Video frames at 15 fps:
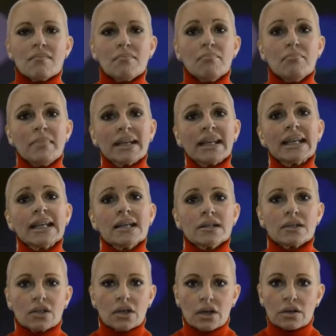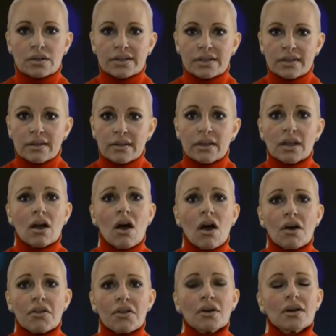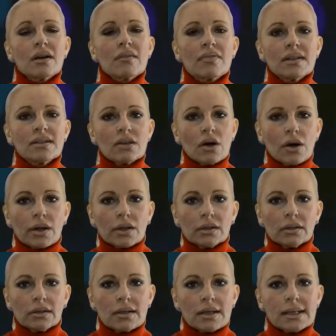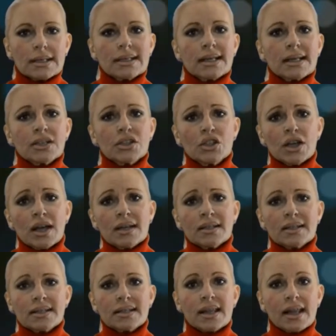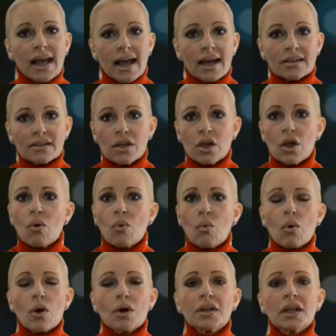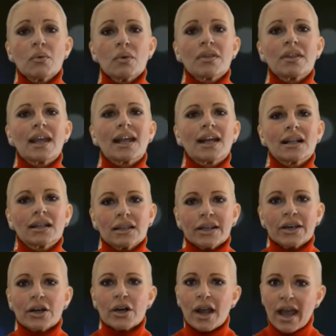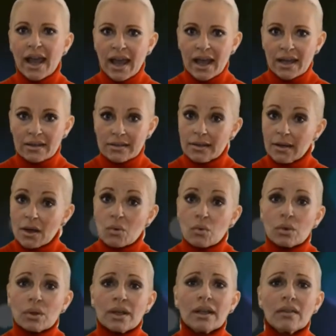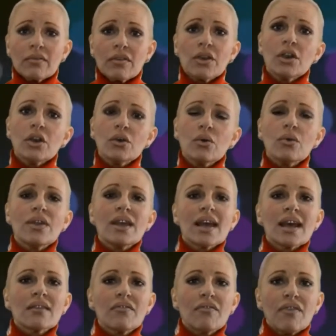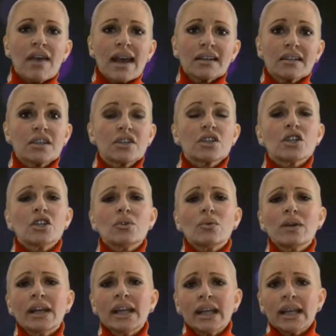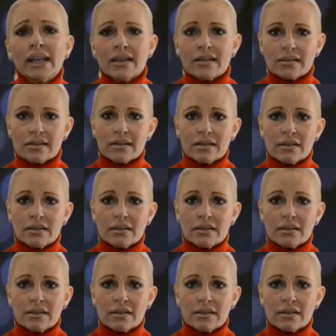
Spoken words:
Mickey Donaldson, the author of this article, suggests that working with a clear head will give you the advantage you need.